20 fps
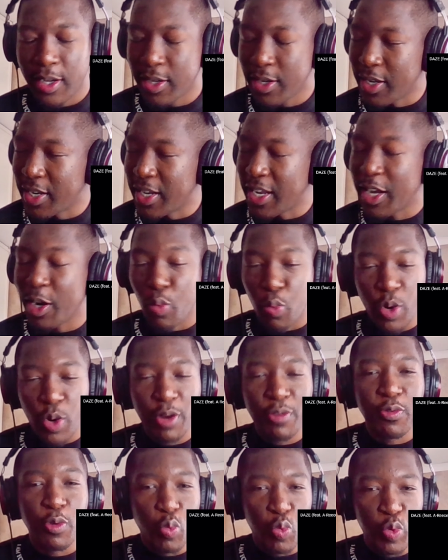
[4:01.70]
another word
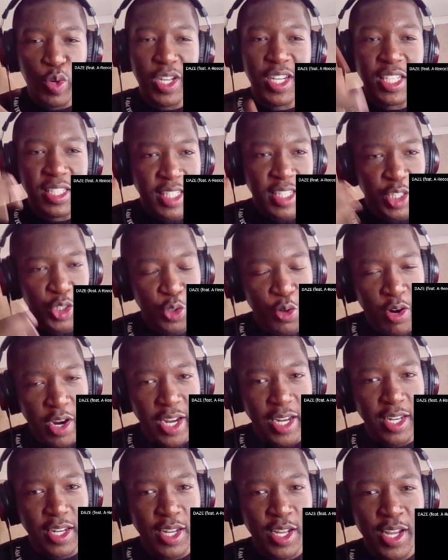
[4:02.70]
for weed is a joint.
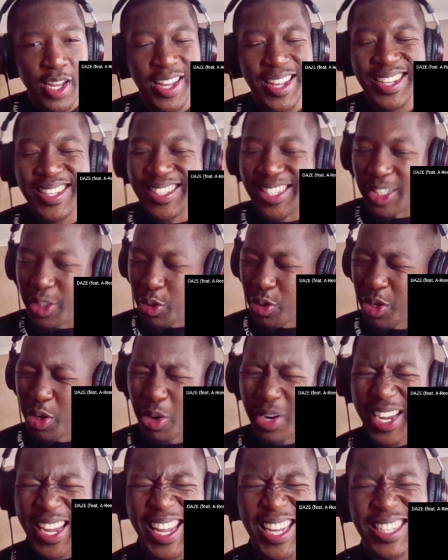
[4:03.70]

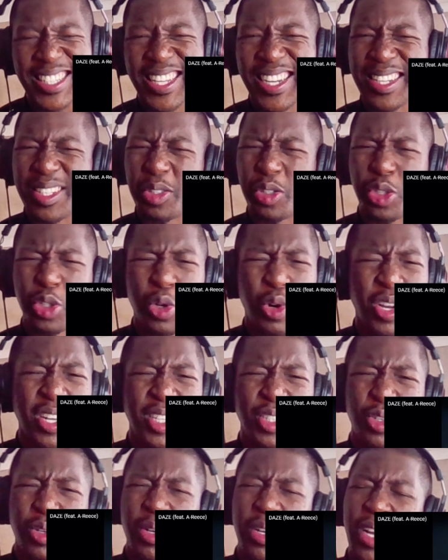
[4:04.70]
Dislocated is joint. It's
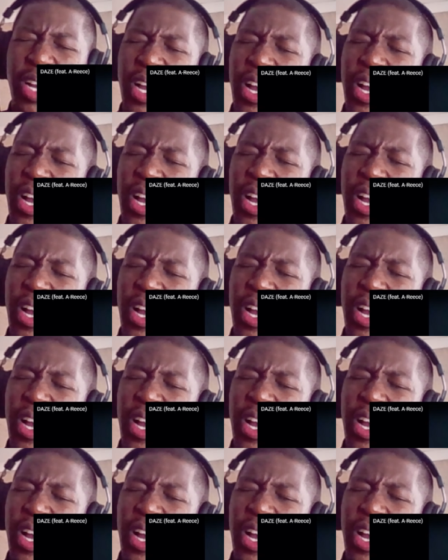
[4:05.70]
talk-